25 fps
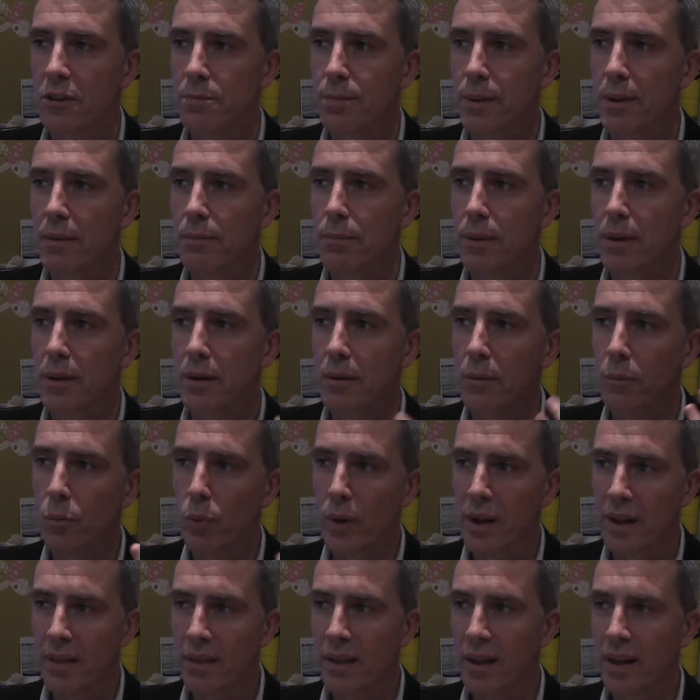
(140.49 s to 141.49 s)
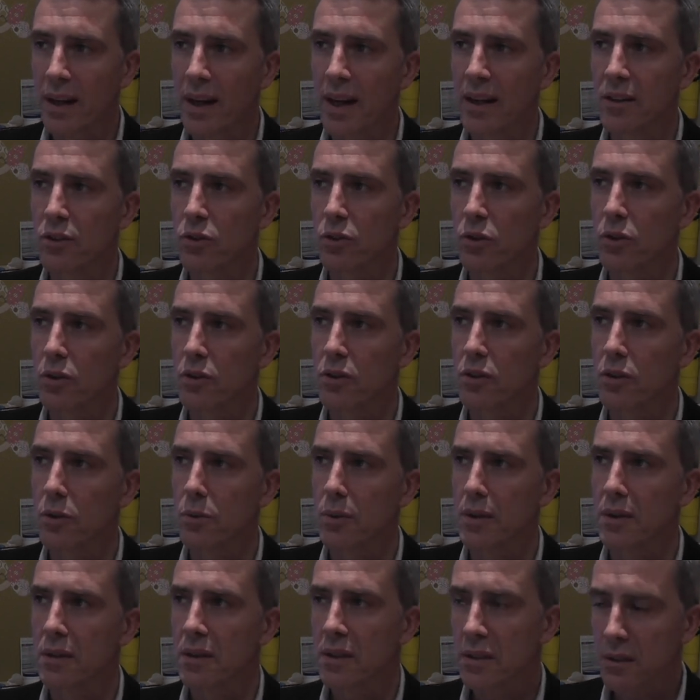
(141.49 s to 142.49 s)
But when the natural
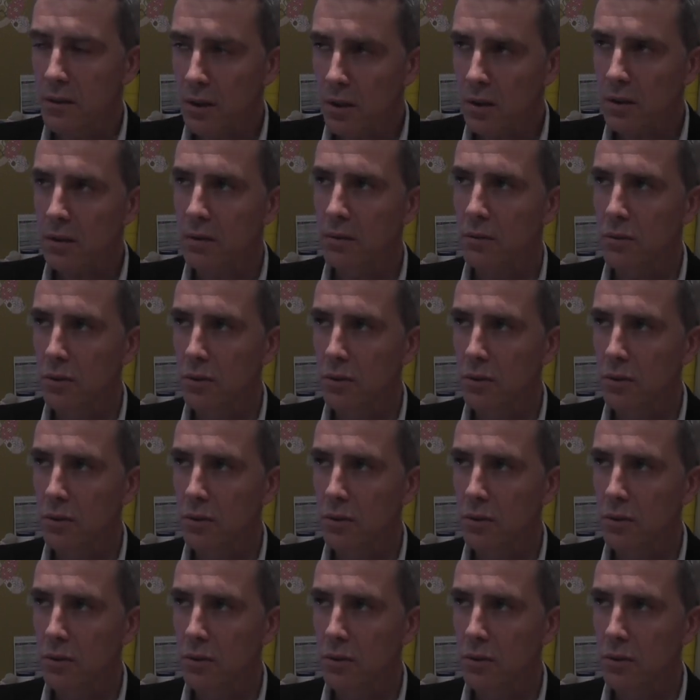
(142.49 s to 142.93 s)
consequence is not